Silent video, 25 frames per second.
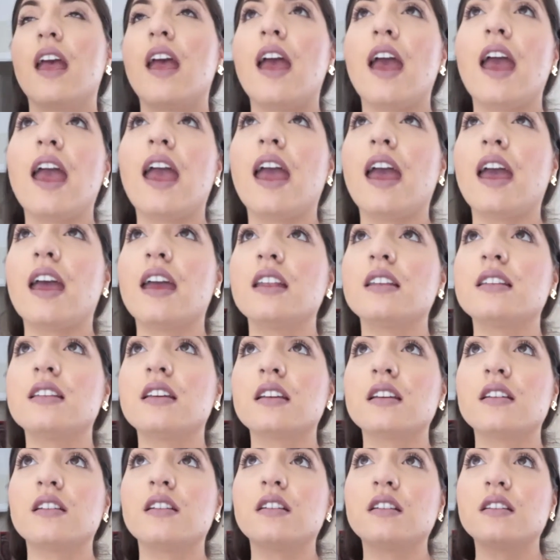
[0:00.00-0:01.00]
And
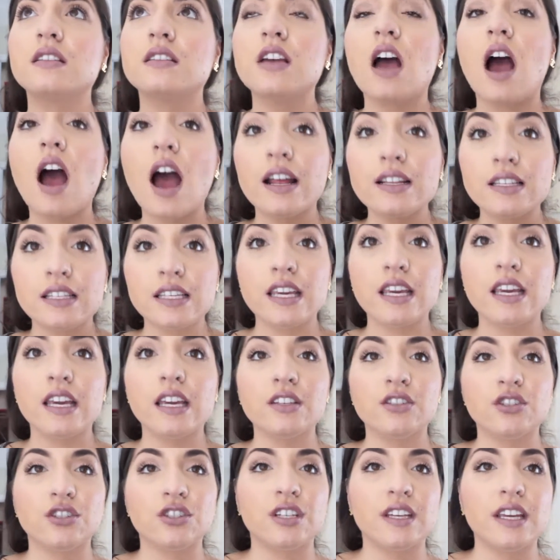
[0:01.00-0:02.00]

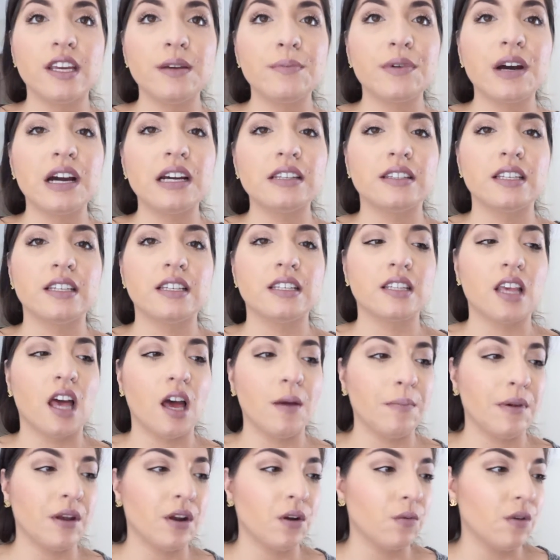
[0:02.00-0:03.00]
Tati, she brought this
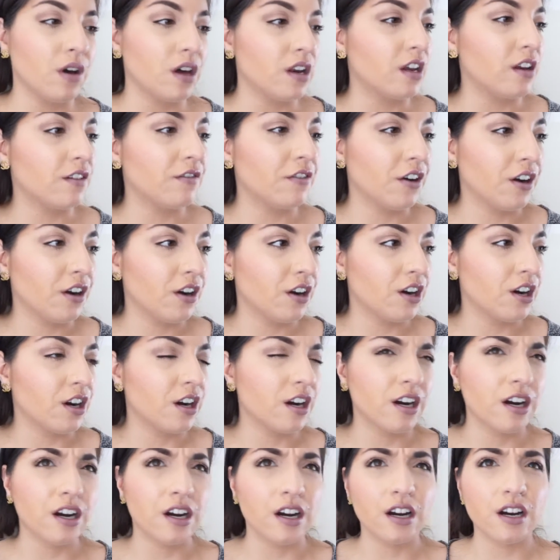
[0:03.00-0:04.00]
up in one of
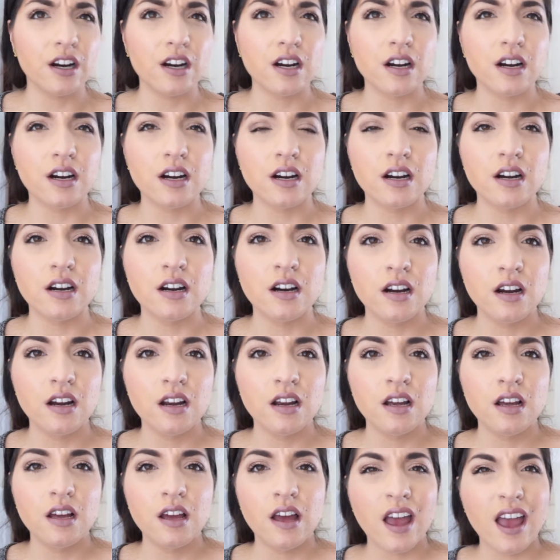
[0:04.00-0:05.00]
her
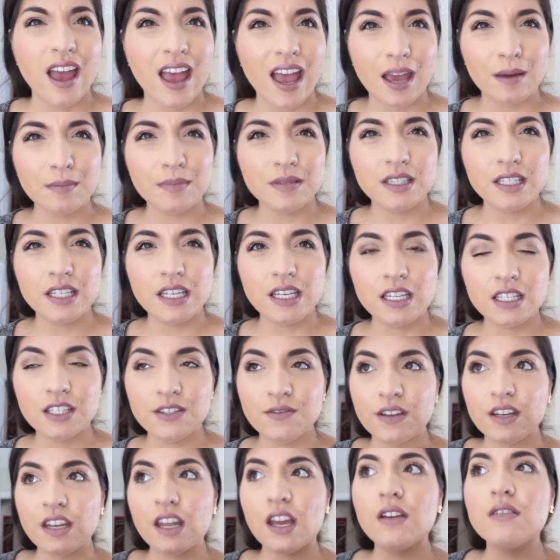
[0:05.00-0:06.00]
empties
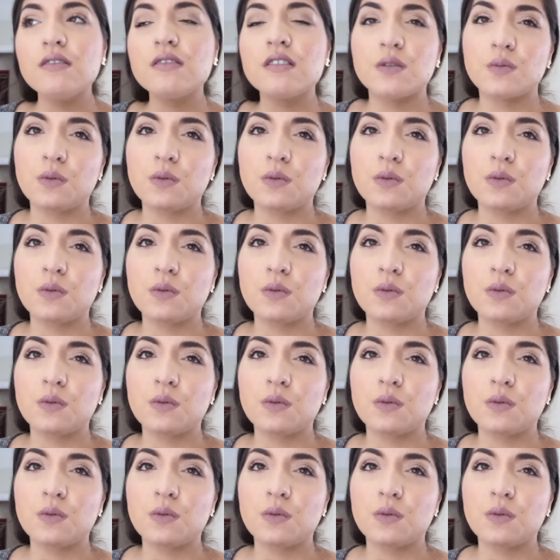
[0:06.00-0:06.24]
videos.